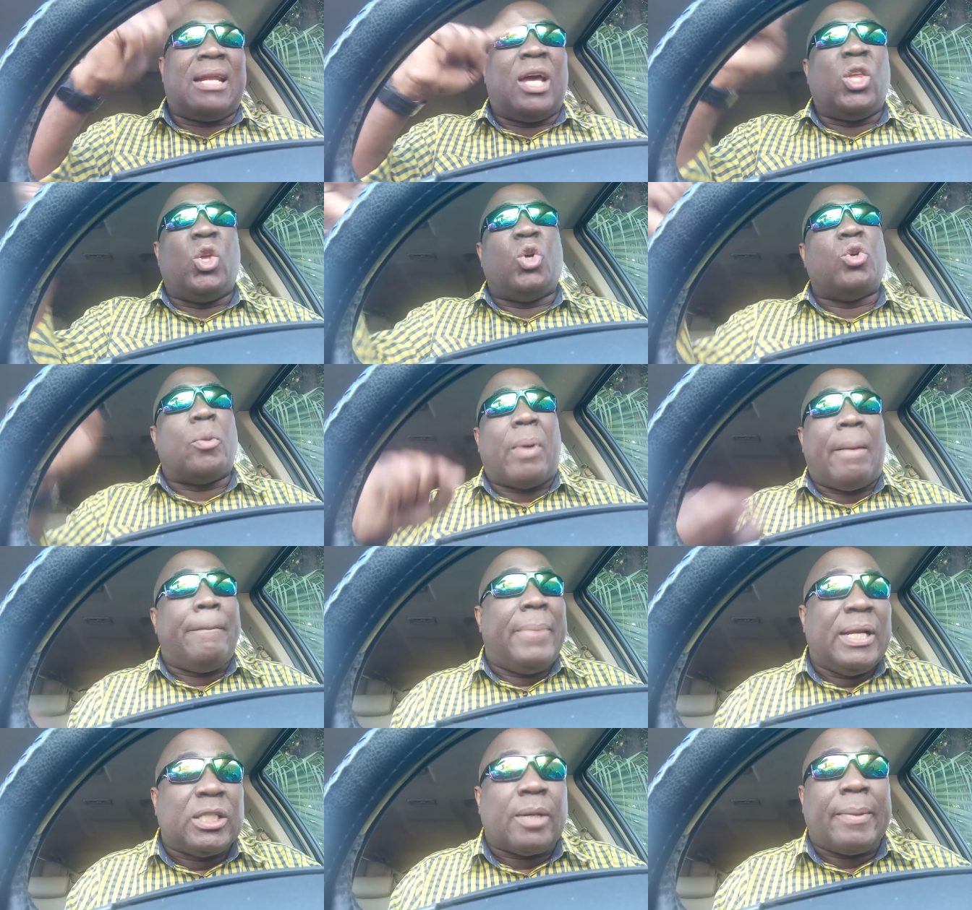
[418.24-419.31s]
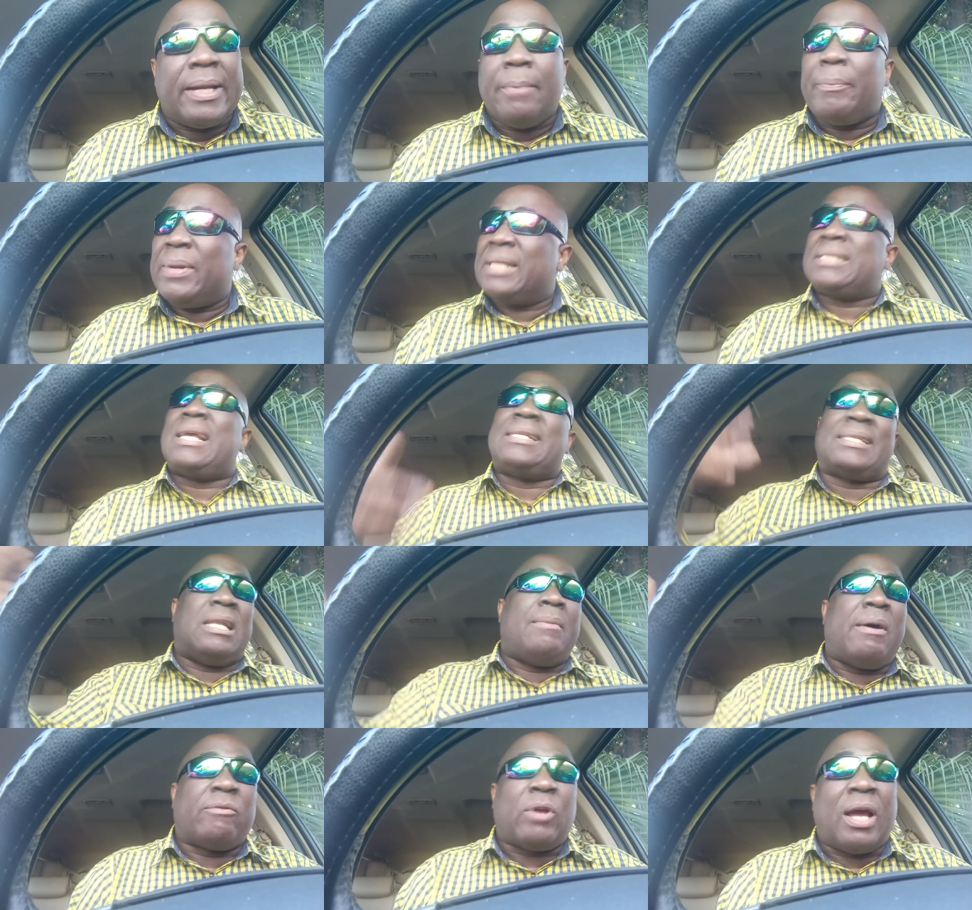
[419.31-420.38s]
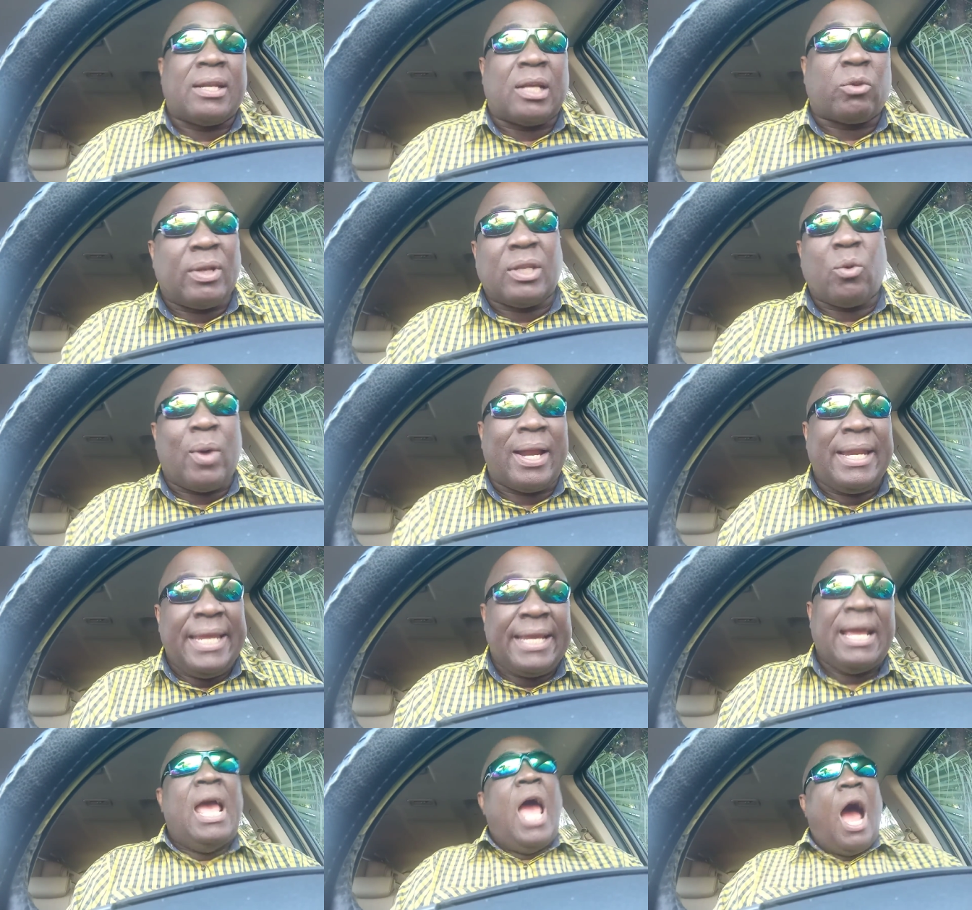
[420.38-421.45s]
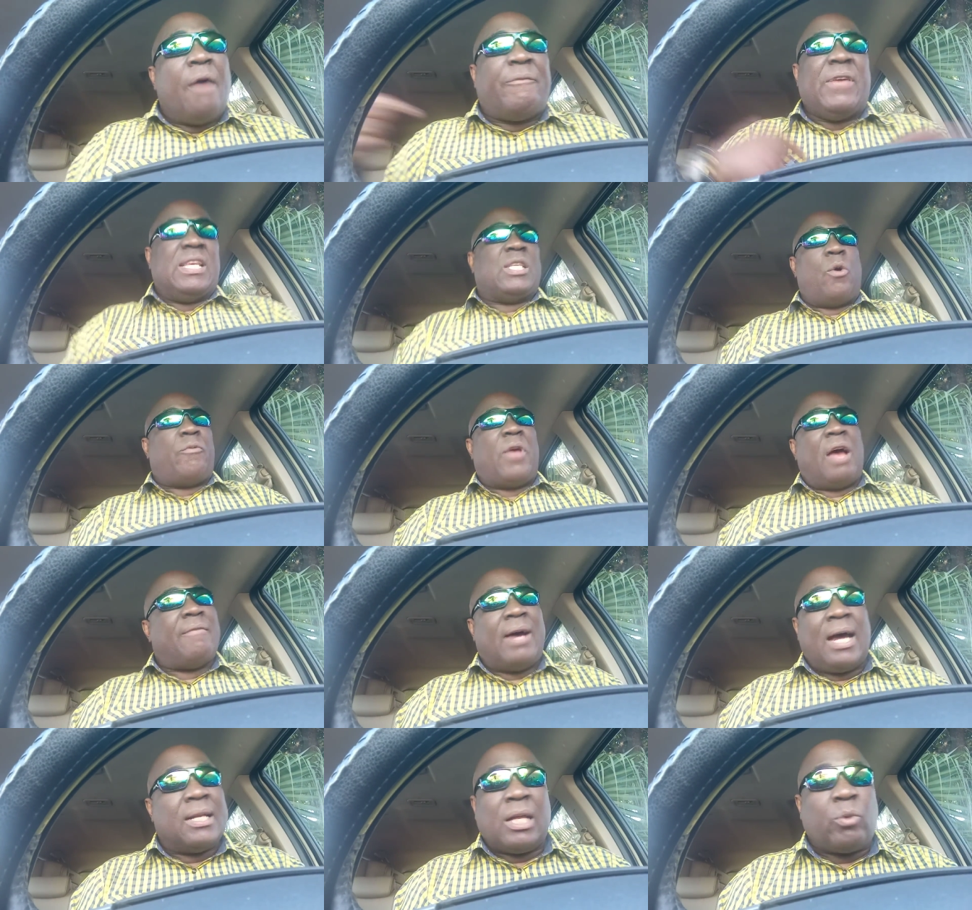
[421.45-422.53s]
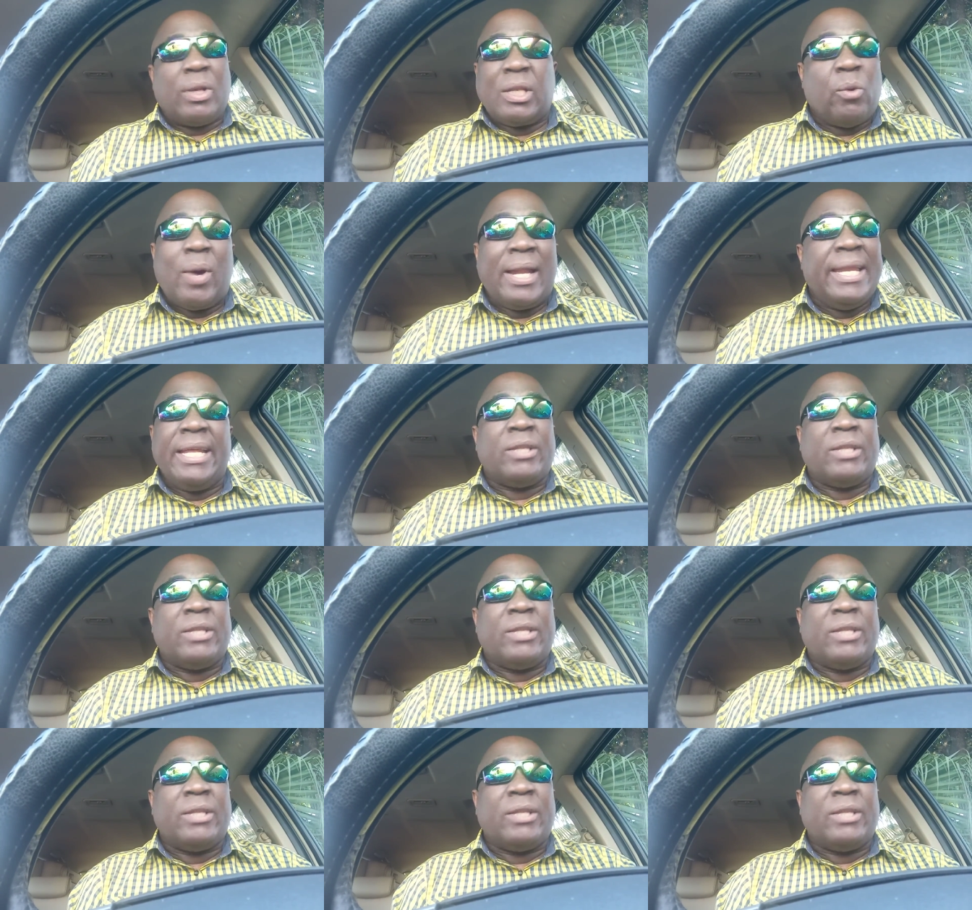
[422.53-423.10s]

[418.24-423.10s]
and Europe and Belgium and them places and see them have under 21 league. And feel sorry if you have an under 21 league